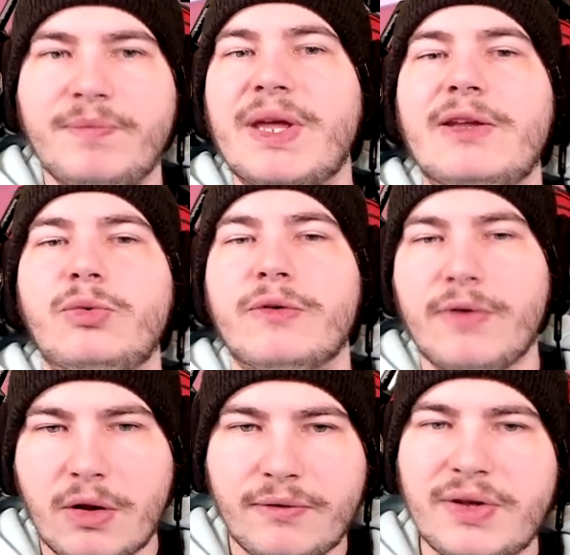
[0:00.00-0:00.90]
I need to
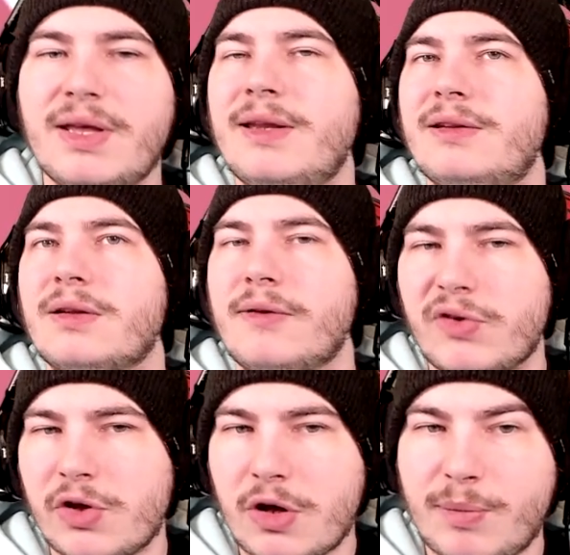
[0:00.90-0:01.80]
evolve it. I need to
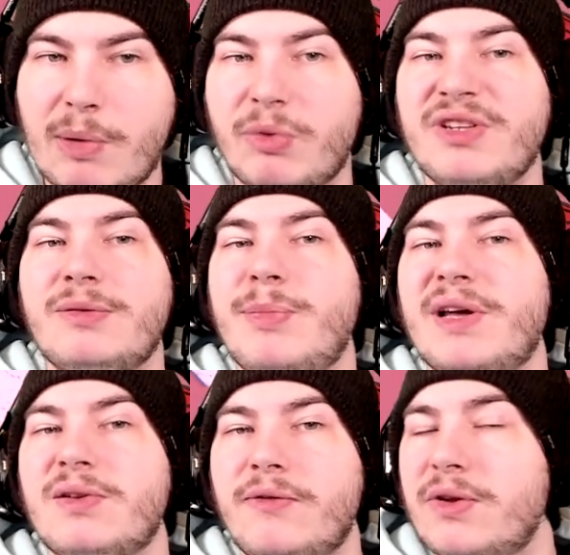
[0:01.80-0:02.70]
level it up. And once it's
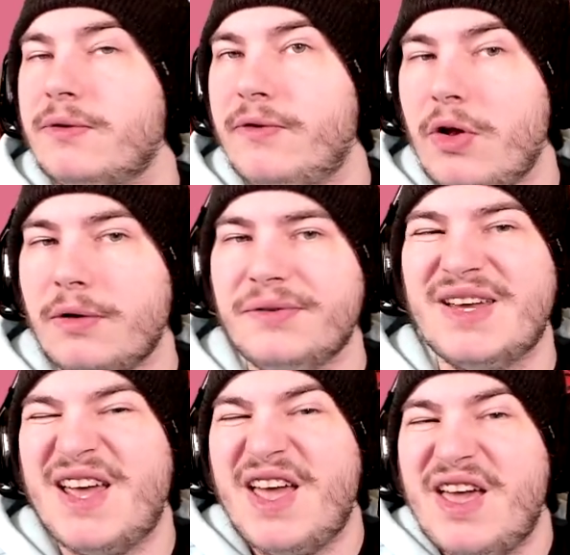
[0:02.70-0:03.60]
max leveled and evolved,
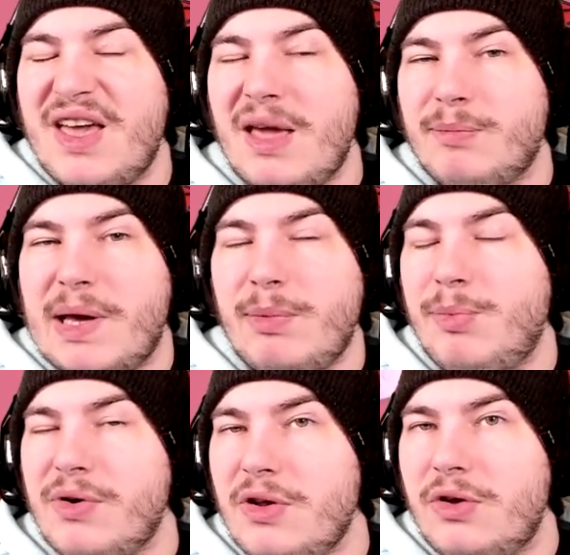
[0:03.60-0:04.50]
it might be
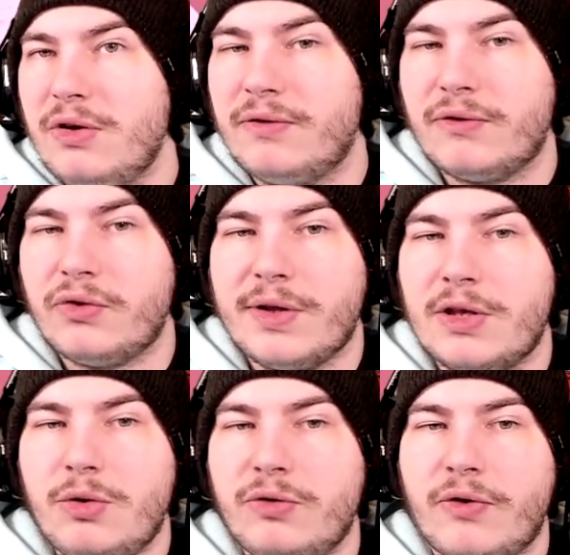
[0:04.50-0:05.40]
pretty good to like
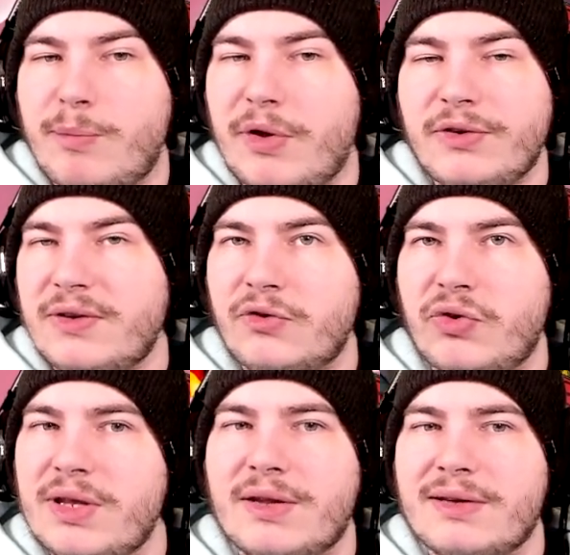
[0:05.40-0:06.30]
use for bosses and
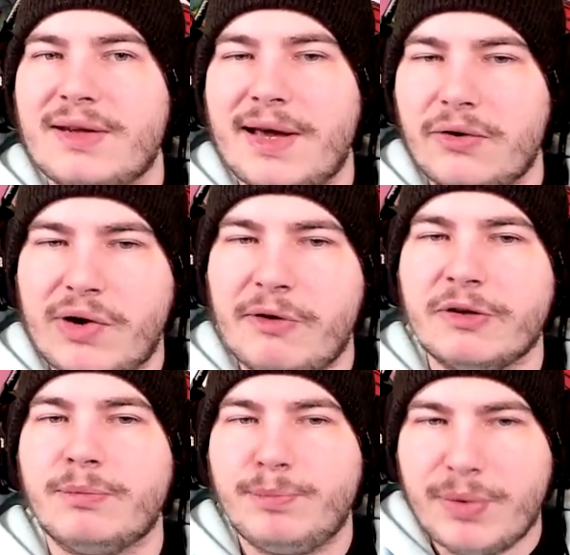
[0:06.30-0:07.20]
try and get like higher rounds.